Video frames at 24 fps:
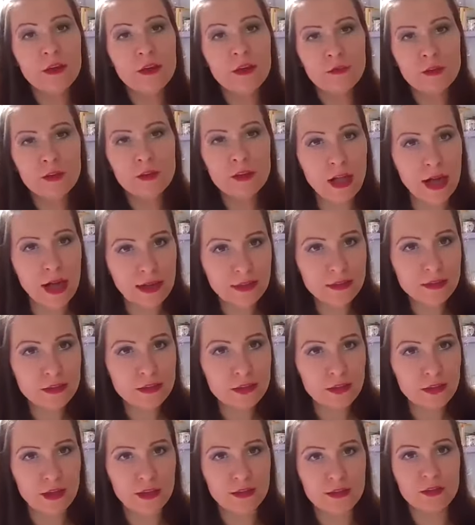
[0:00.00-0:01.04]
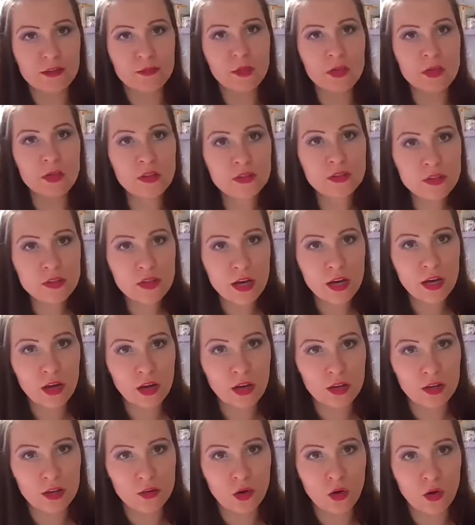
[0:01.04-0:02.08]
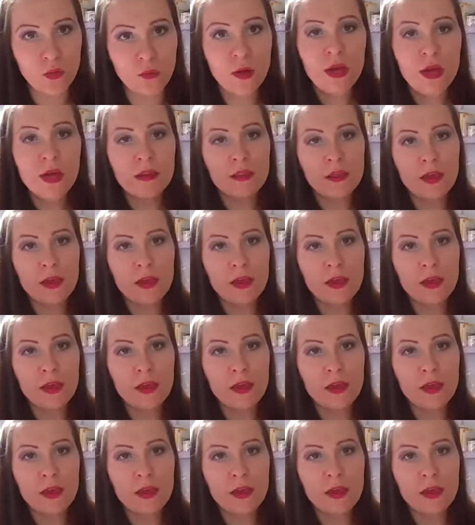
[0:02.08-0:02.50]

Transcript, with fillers: feel isolated because they are at home.